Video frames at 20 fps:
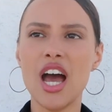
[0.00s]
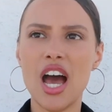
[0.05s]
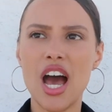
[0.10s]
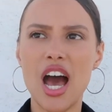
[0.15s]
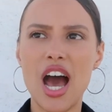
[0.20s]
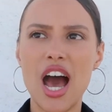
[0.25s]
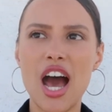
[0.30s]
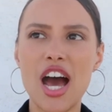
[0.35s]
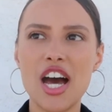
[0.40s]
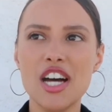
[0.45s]

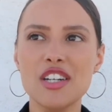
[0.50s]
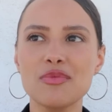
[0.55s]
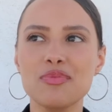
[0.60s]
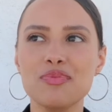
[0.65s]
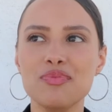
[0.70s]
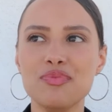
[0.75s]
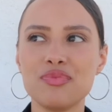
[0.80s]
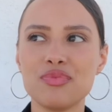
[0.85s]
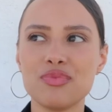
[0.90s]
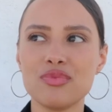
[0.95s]

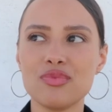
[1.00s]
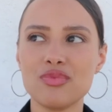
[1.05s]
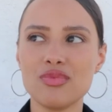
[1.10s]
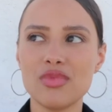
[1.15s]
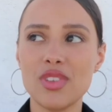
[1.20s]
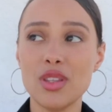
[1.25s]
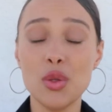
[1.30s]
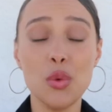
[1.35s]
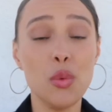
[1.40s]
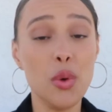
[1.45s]

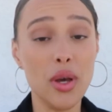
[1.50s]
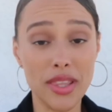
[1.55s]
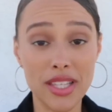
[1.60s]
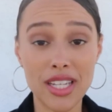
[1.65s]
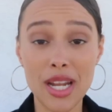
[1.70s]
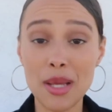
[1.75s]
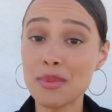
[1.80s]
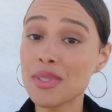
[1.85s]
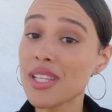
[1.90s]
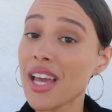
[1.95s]
the one that
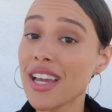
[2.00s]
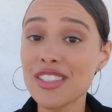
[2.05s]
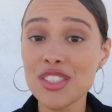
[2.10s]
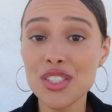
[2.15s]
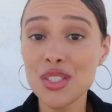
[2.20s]
I'm signed